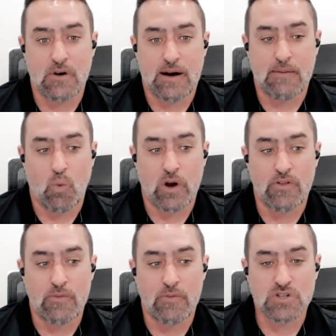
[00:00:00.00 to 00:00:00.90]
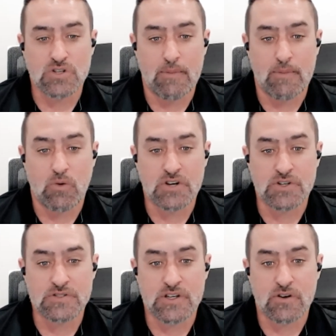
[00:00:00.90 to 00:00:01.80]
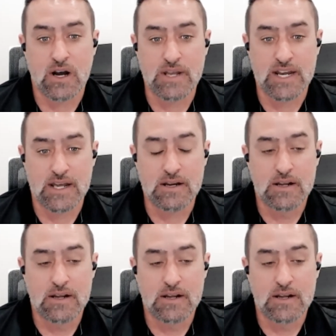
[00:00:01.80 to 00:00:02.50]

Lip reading: what are the most common questions that are coming in,